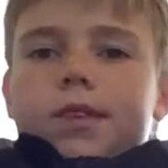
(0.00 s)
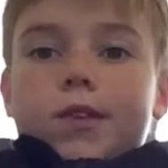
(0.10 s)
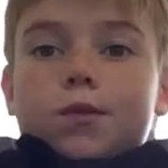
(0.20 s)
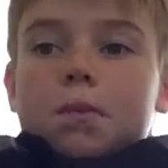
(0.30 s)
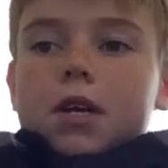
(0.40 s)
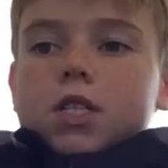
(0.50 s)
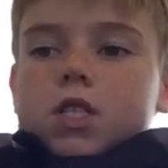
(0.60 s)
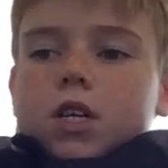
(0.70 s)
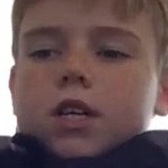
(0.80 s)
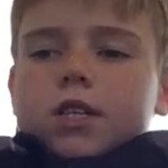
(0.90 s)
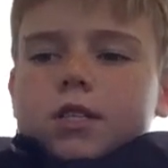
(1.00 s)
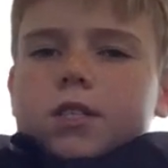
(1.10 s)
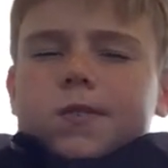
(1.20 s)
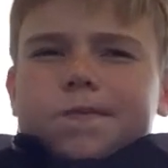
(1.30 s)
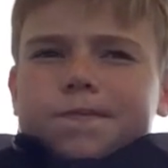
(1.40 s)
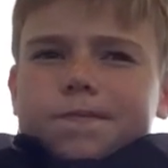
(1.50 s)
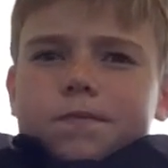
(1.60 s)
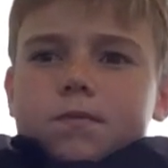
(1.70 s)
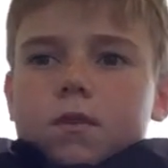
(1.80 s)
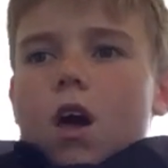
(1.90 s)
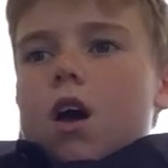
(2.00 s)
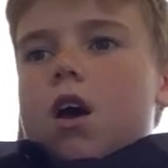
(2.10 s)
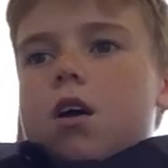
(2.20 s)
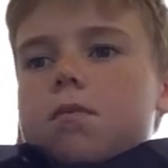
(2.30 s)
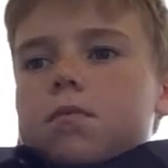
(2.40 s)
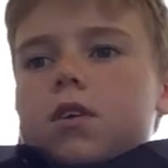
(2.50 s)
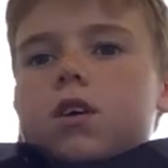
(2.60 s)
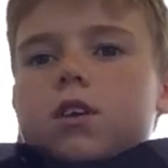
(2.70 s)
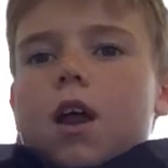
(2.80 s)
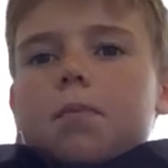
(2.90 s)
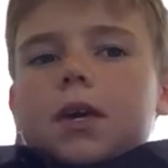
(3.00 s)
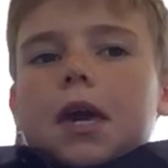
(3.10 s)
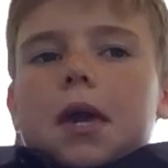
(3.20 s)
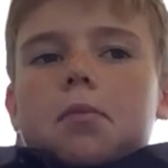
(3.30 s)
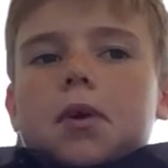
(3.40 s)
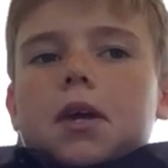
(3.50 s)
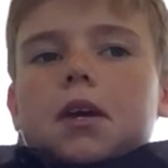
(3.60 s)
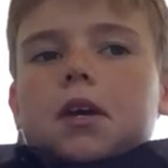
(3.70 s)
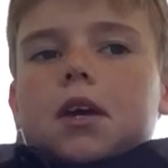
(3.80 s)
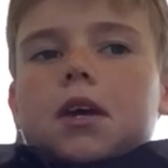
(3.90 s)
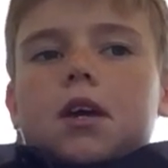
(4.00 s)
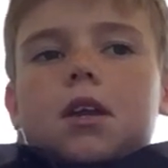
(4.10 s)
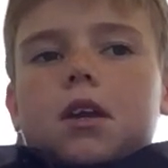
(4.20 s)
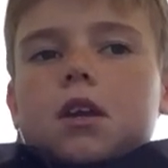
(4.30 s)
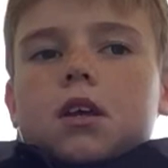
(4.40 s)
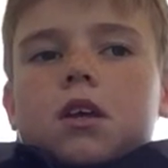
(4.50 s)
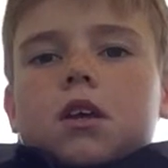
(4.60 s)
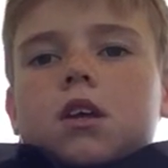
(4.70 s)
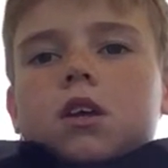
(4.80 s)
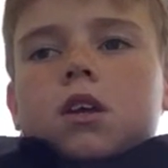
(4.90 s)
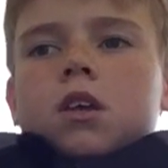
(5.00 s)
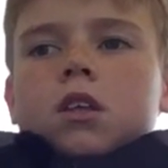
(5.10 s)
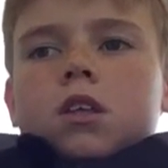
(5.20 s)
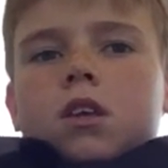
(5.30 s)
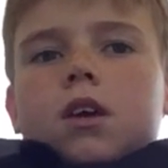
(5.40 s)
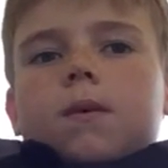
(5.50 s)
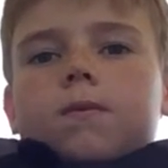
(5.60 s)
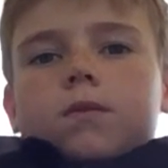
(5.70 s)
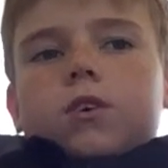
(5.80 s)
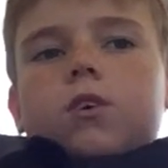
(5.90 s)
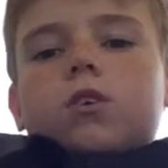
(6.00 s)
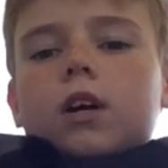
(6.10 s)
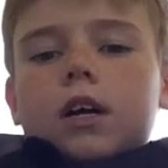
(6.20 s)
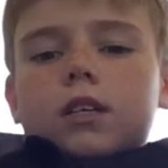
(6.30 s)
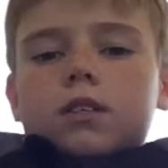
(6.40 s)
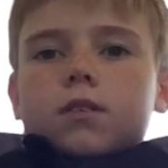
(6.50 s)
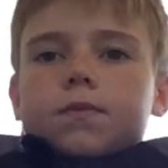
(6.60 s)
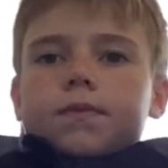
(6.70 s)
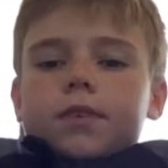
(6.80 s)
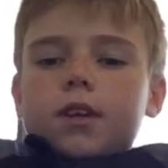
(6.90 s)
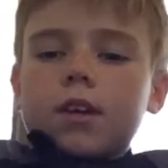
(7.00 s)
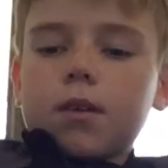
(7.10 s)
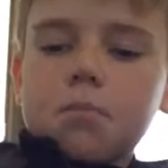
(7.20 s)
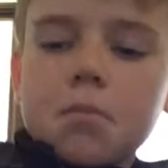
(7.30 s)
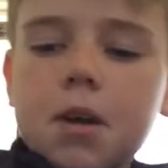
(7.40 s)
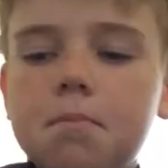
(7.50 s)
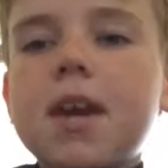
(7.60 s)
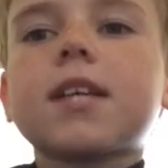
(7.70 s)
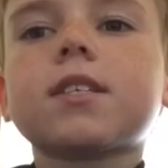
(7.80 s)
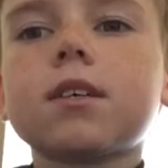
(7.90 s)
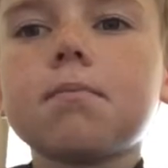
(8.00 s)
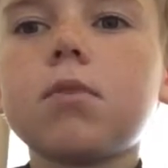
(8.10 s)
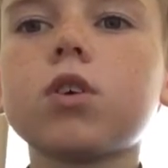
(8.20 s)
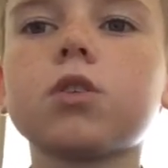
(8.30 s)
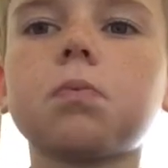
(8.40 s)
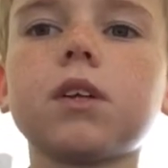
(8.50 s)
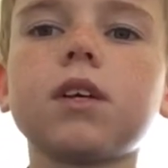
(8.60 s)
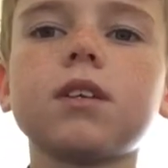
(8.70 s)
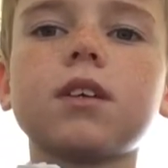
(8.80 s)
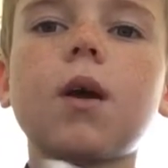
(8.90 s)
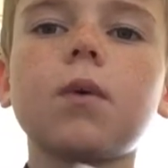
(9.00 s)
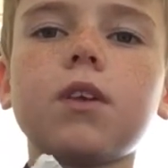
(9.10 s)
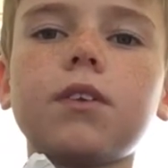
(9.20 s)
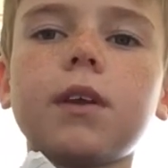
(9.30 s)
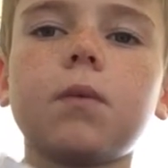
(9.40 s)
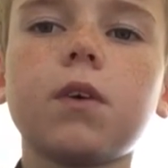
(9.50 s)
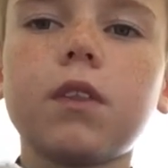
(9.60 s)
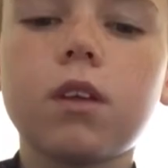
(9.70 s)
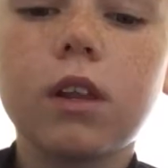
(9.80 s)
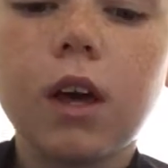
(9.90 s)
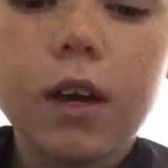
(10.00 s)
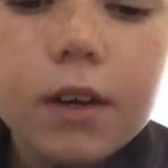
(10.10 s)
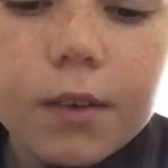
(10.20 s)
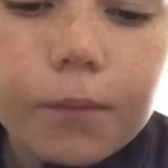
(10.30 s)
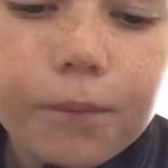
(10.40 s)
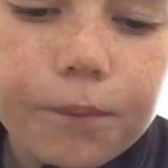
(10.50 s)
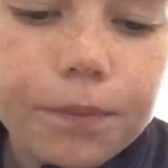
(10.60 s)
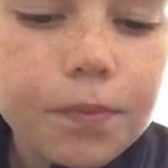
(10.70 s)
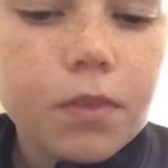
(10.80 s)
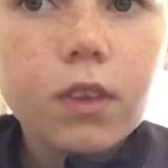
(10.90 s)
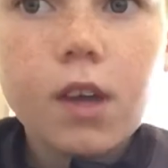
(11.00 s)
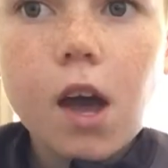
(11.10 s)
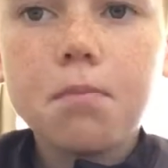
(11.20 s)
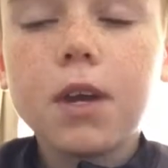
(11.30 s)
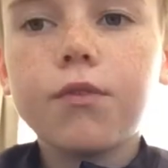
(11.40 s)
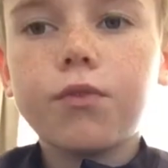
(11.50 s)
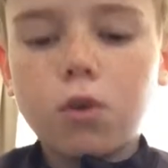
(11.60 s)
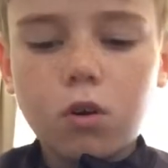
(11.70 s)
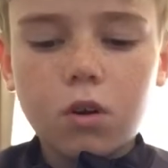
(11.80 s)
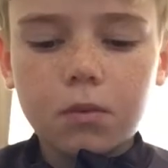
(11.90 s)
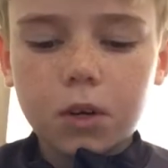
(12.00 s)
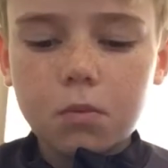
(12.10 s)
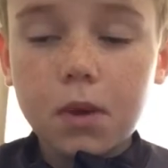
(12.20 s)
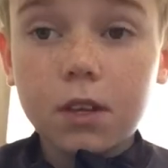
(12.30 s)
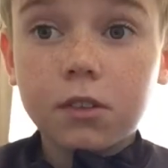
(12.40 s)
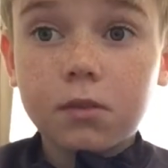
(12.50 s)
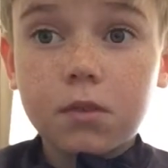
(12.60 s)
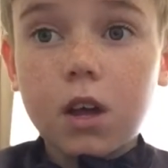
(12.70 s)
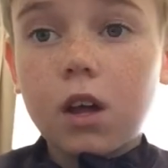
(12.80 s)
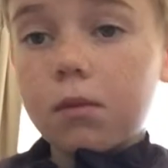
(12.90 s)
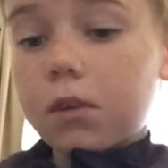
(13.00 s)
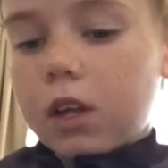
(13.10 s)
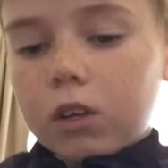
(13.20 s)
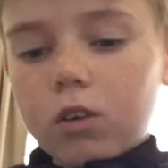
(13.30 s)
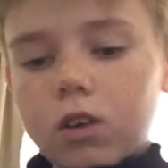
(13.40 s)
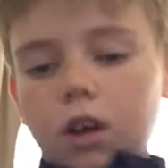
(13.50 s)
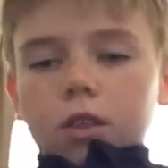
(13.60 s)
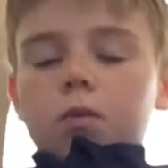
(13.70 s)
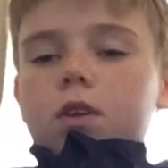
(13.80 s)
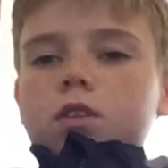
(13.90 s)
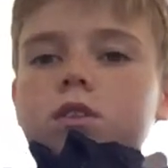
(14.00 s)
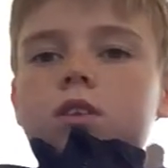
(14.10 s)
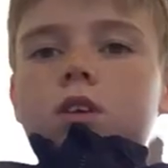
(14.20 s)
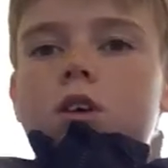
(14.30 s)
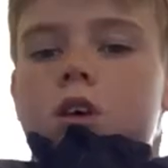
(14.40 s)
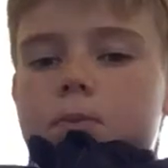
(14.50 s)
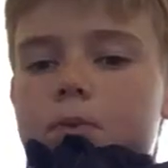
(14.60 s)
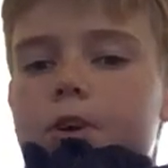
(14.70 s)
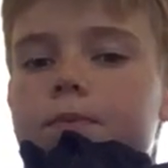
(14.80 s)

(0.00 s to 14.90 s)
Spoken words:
Space Chase, Sniper Gaming, and yeah, you guys make some books, please. I want to see what they're like. I made 4. I'm gonna make a lot of other ones, but